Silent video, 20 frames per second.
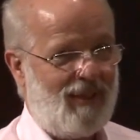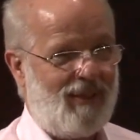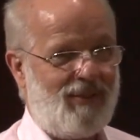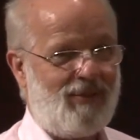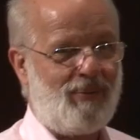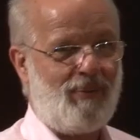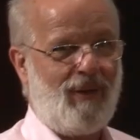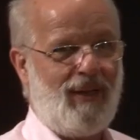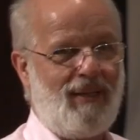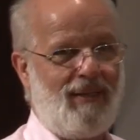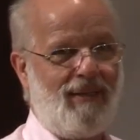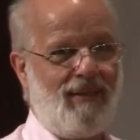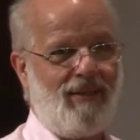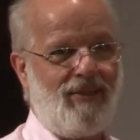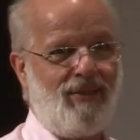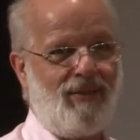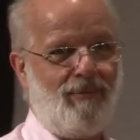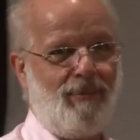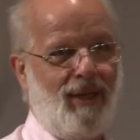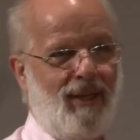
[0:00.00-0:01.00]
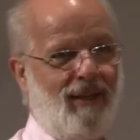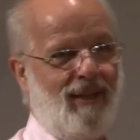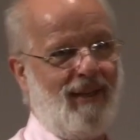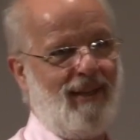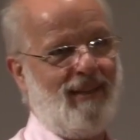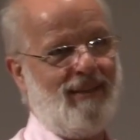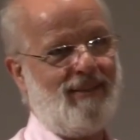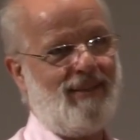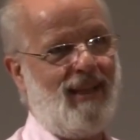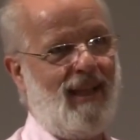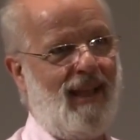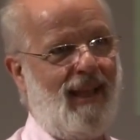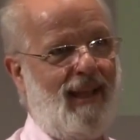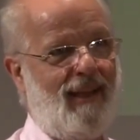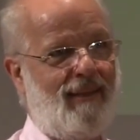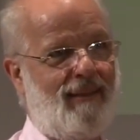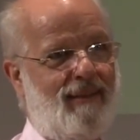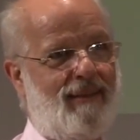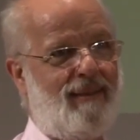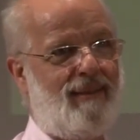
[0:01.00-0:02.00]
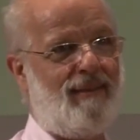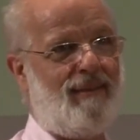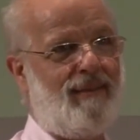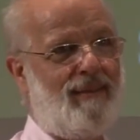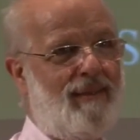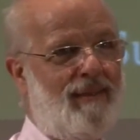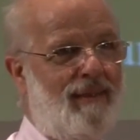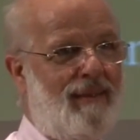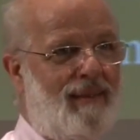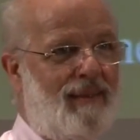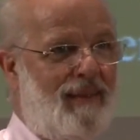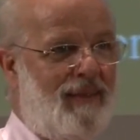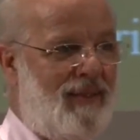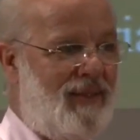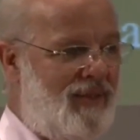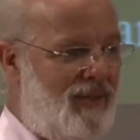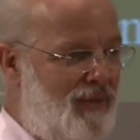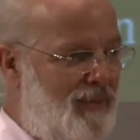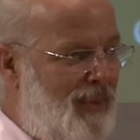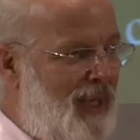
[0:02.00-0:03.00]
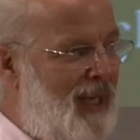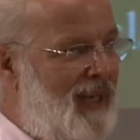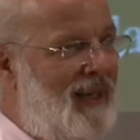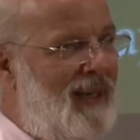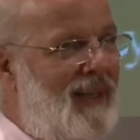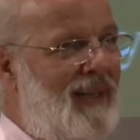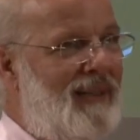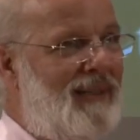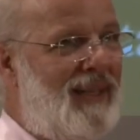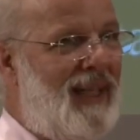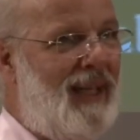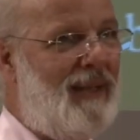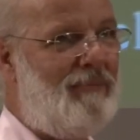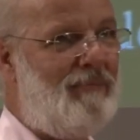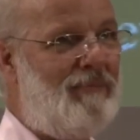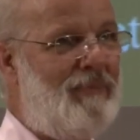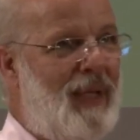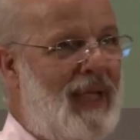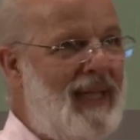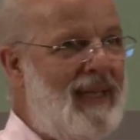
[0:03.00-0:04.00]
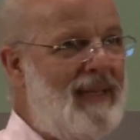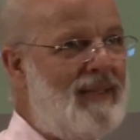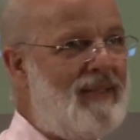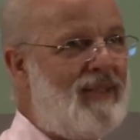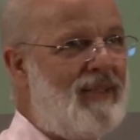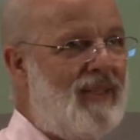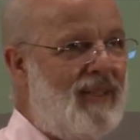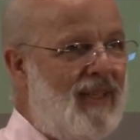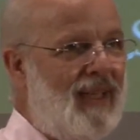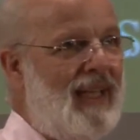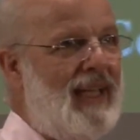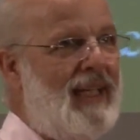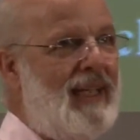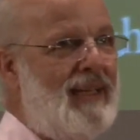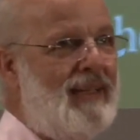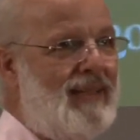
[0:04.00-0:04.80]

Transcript: as what the Sumerians had. The Sumerians had baked clay